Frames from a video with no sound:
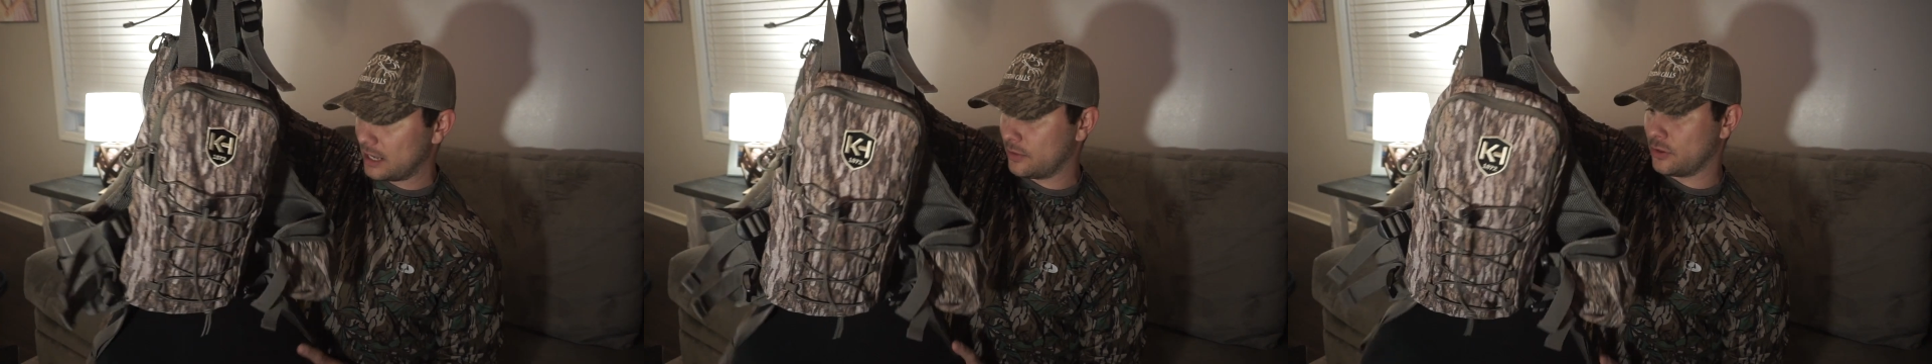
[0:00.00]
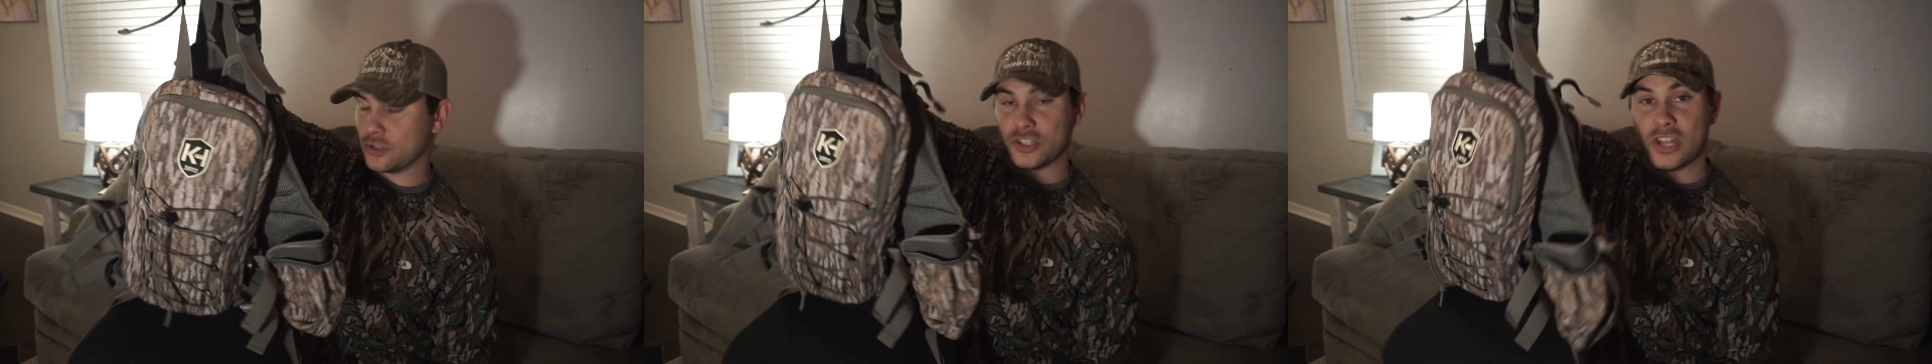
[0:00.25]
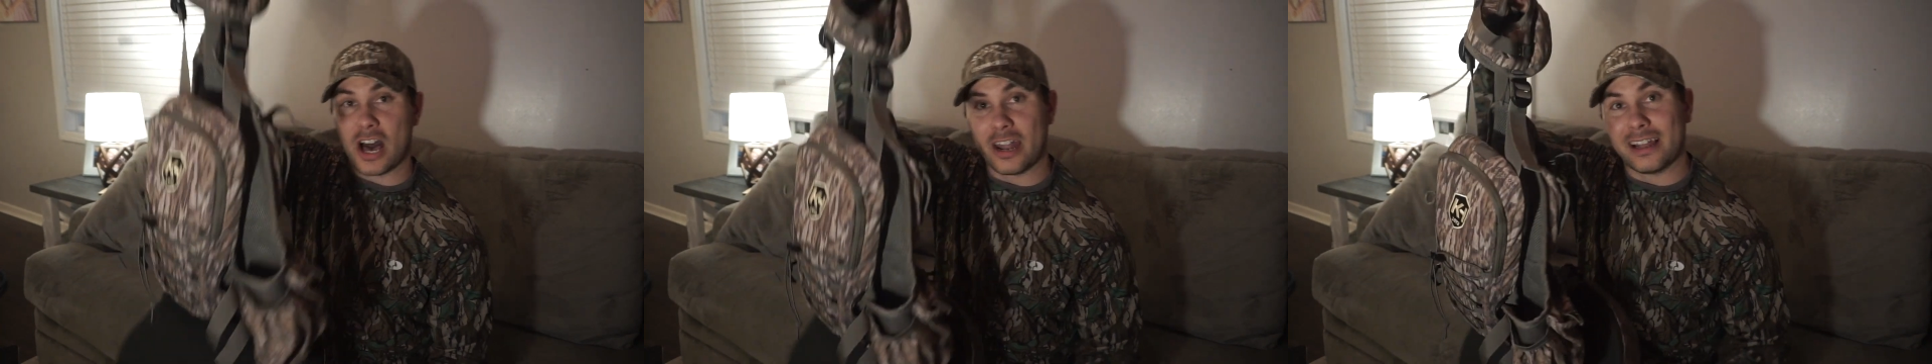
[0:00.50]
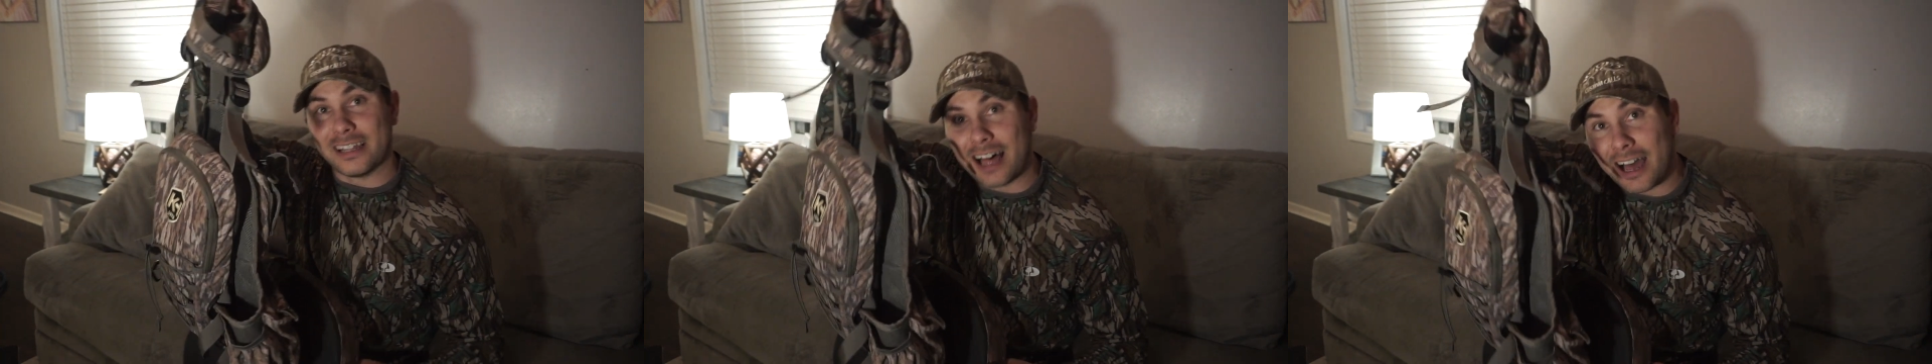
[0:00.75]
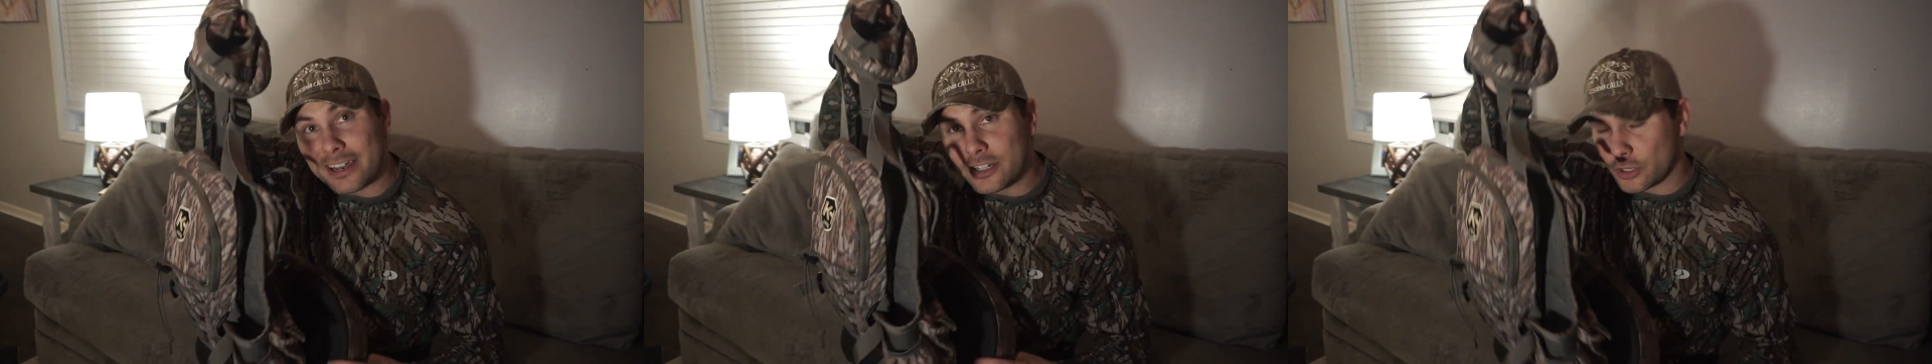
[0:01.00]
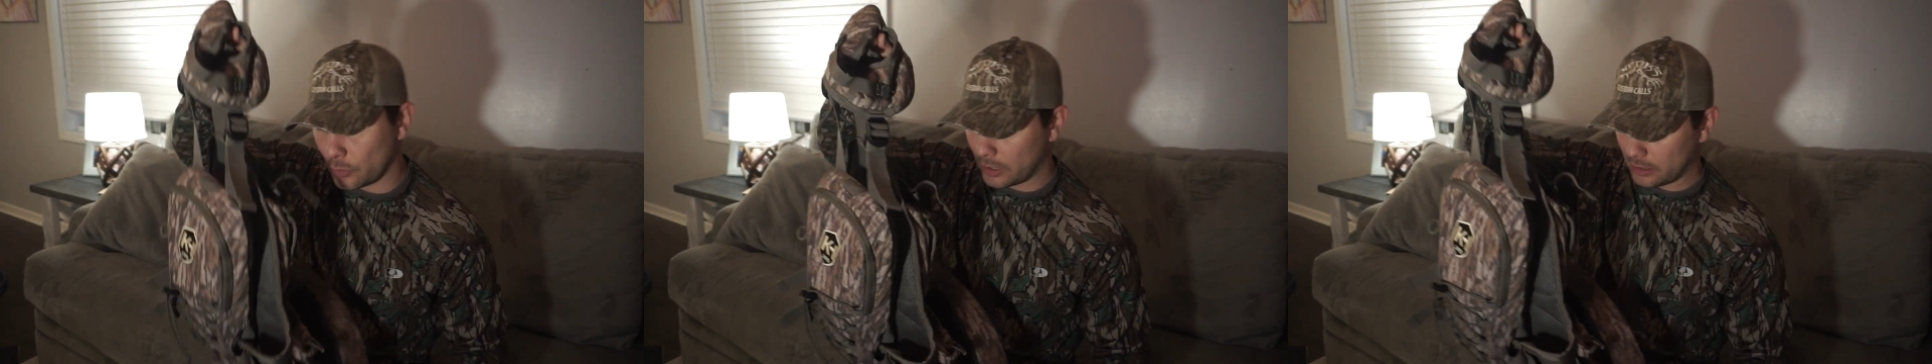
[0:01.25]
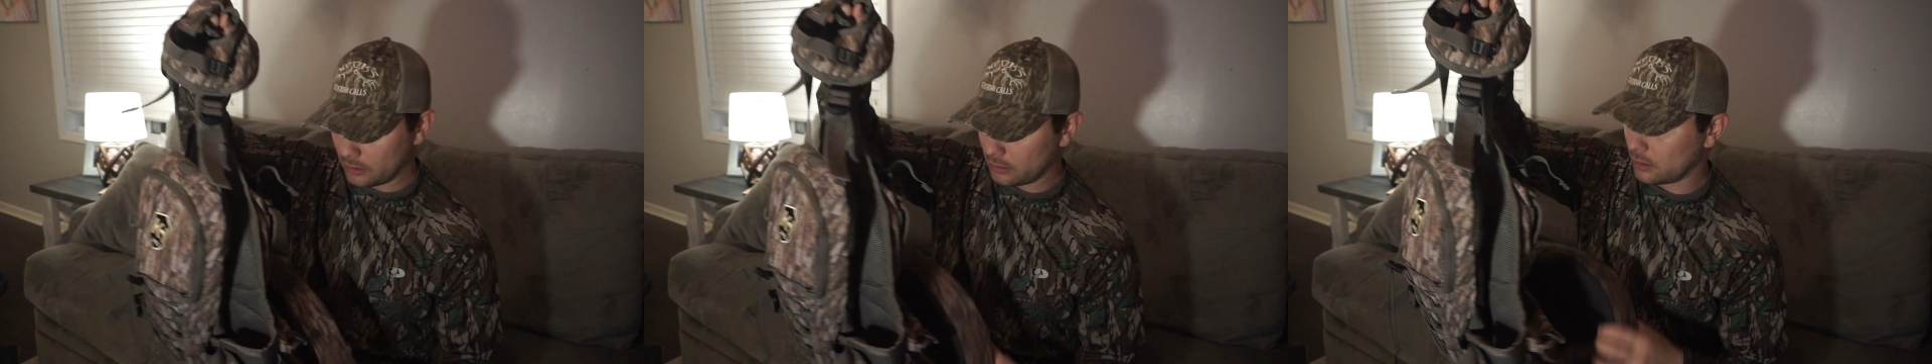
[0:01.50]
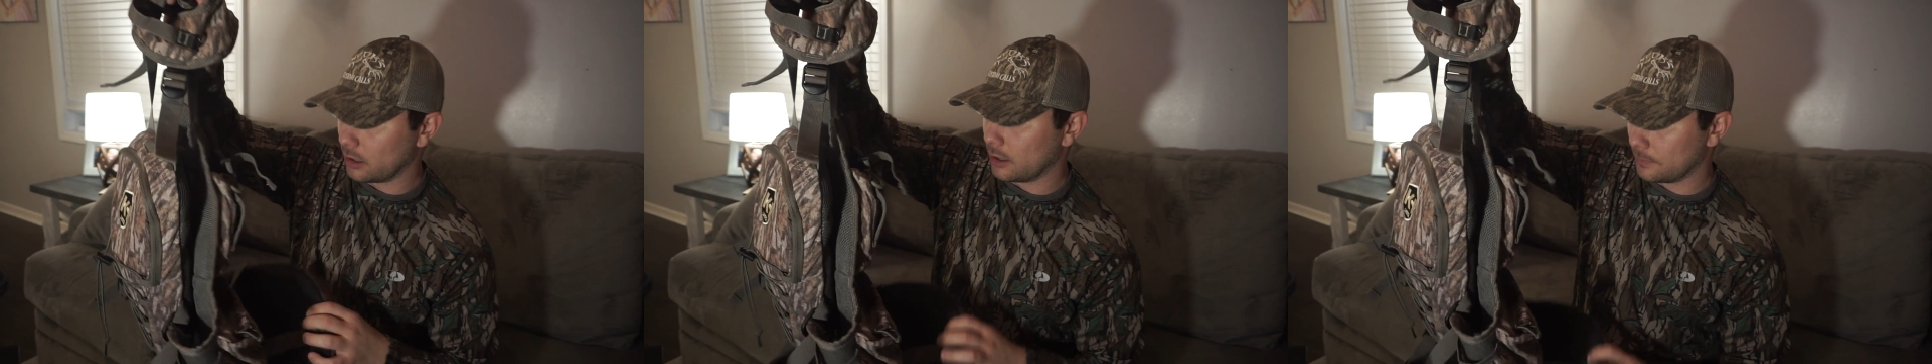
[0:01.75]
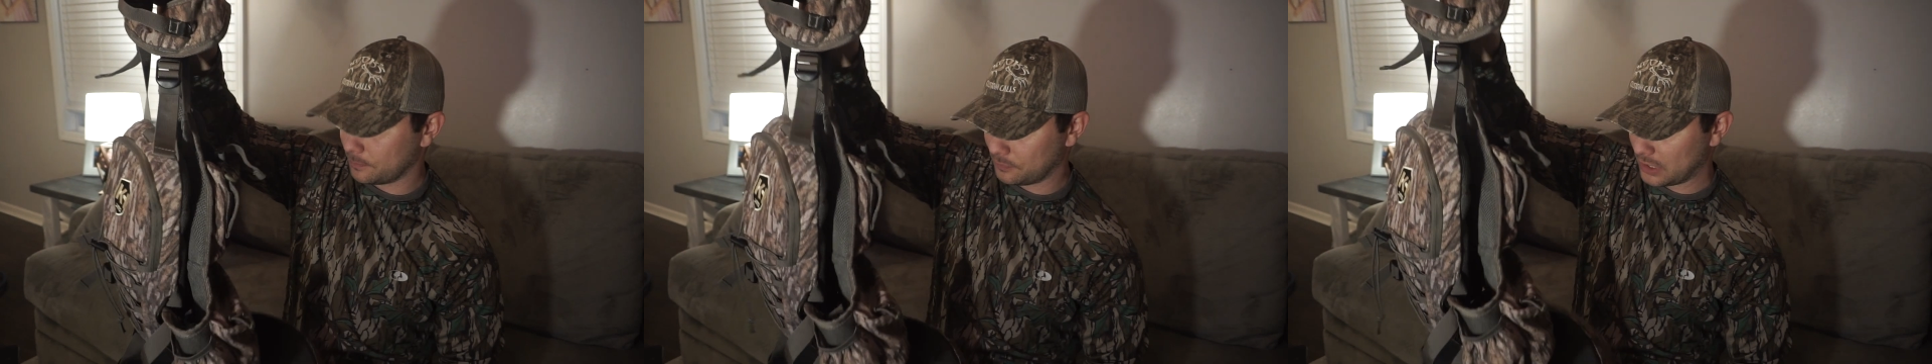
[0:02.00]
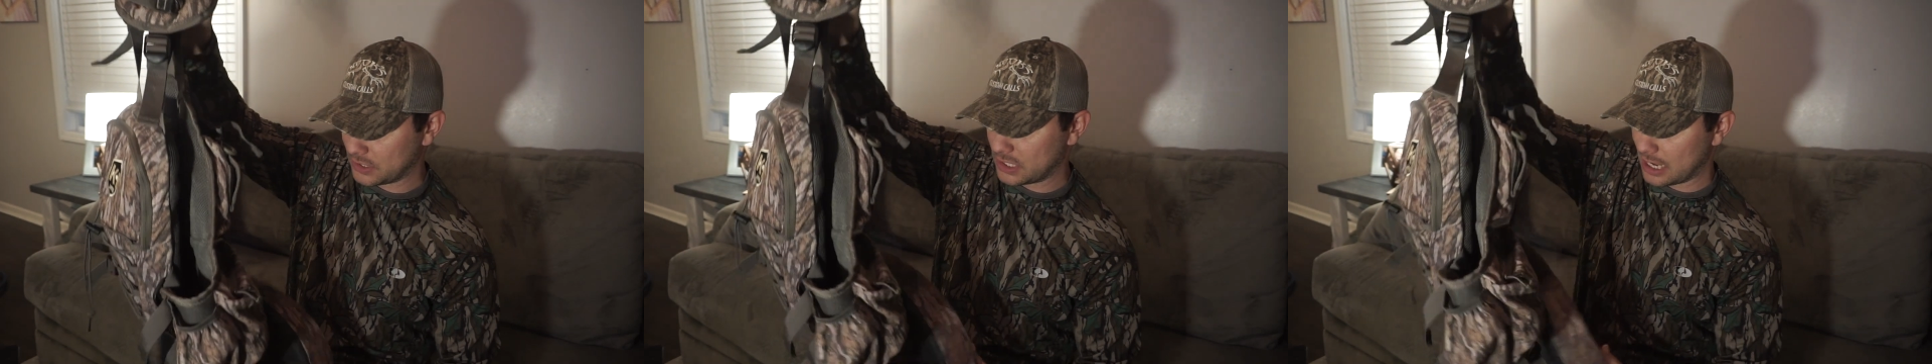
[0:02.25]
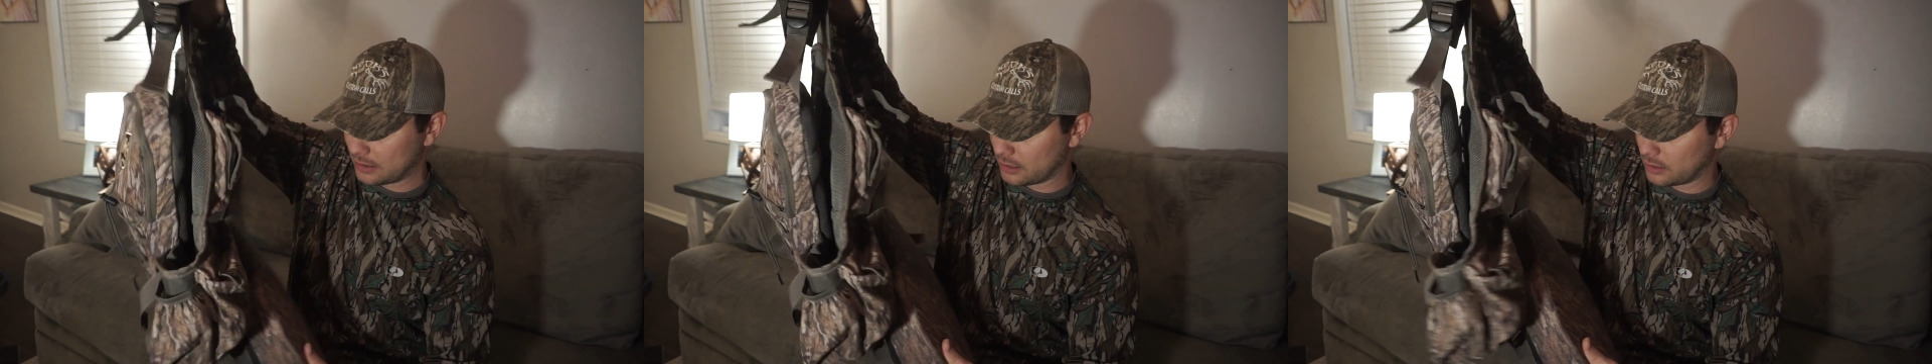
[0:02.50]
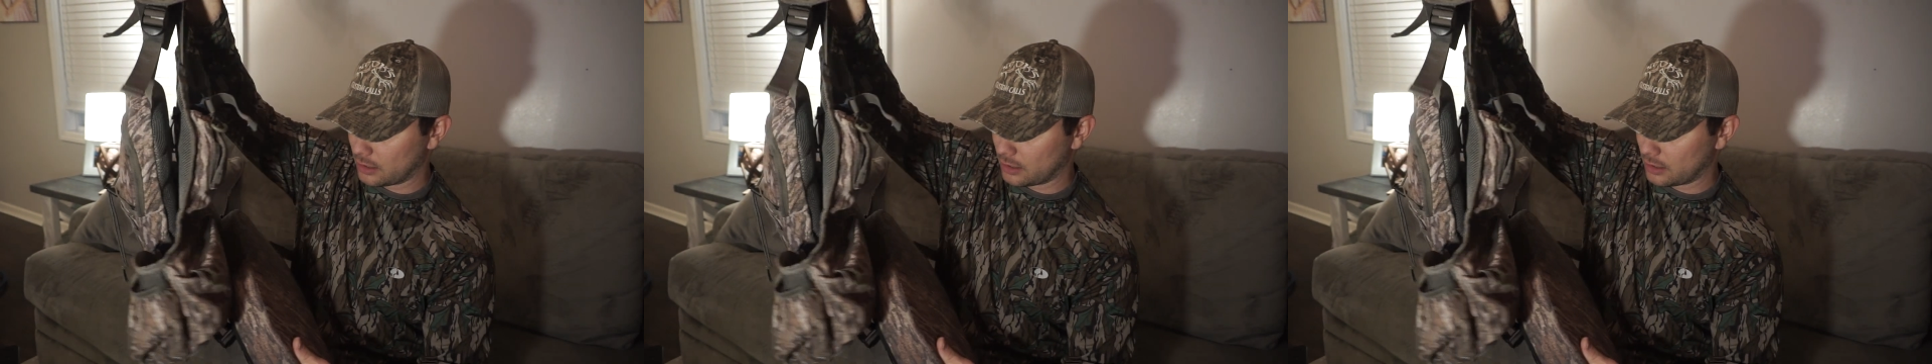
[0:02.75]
it, there's not a lot to it. It's got a